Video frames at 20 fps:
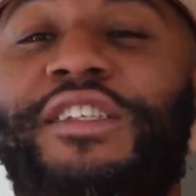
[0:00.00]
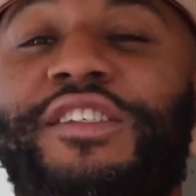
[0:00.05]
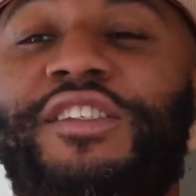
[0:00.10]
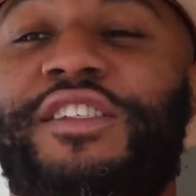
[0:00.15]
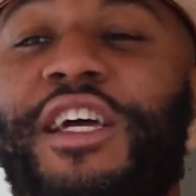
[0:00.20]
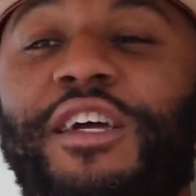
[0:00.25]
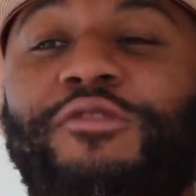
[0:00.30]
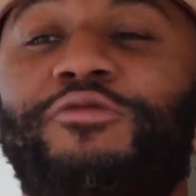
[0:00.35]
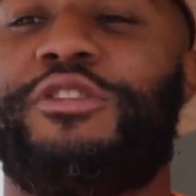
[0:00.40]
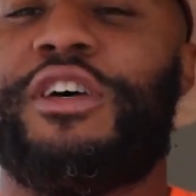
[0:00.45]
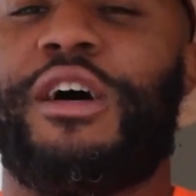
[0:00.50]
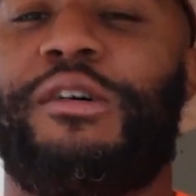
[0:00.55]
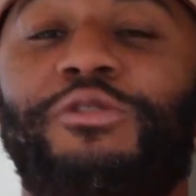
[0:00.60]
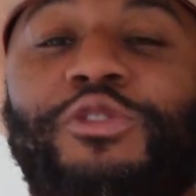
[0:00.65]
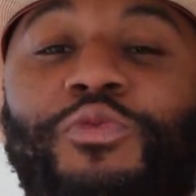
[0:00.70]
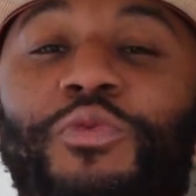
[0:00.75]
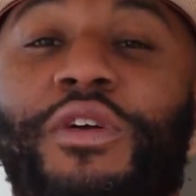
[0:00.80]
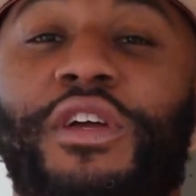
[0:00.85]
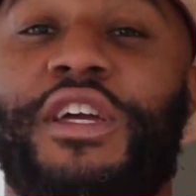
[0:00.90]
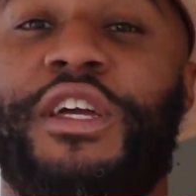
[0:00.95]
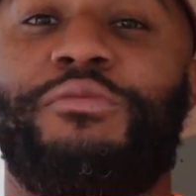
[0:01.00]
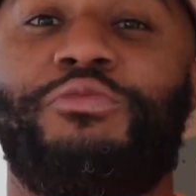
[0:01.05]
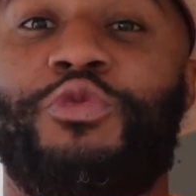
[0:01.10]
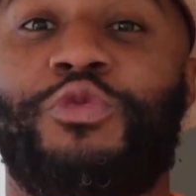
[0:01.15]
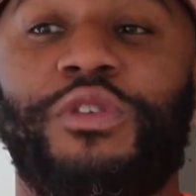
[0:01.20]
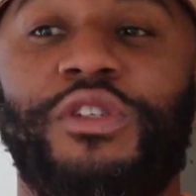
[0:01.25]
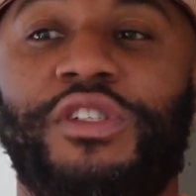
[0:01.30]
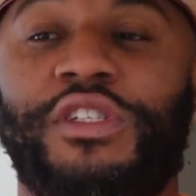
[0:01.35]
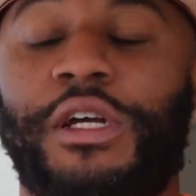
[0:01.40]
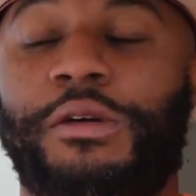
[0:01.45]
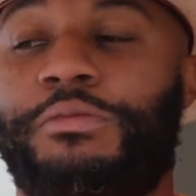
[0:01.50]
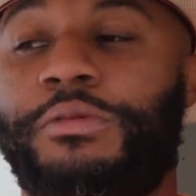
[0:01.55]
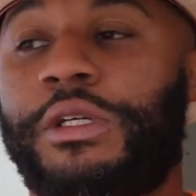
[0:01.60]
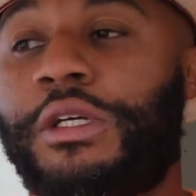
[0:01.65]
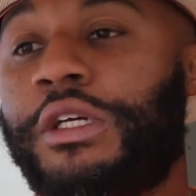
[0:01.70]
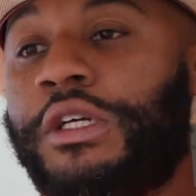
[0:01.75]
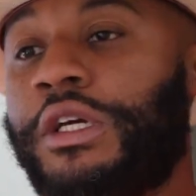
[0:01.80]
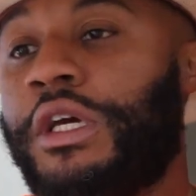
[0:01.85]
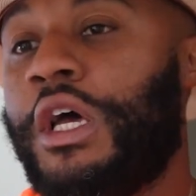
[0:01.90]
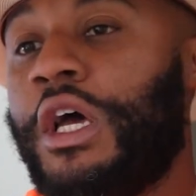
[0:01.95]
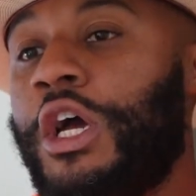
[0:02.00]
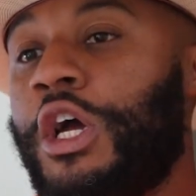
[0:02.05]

the same time so we can keep doing the same thing.